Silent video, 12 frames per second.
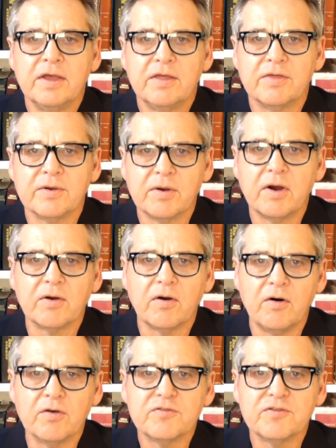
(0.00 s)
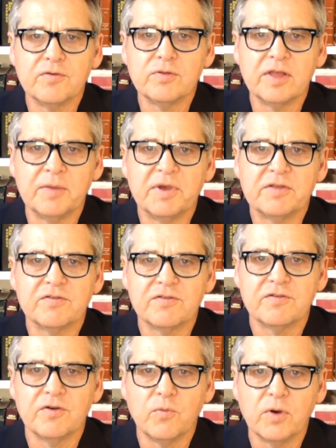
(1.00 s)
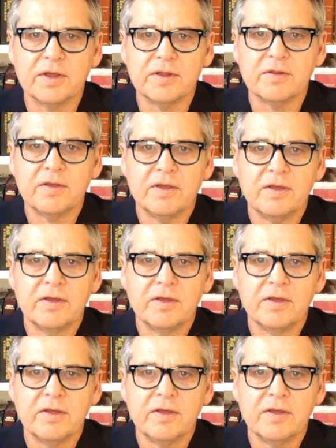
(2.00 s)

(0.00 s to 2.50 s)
There are also limits to what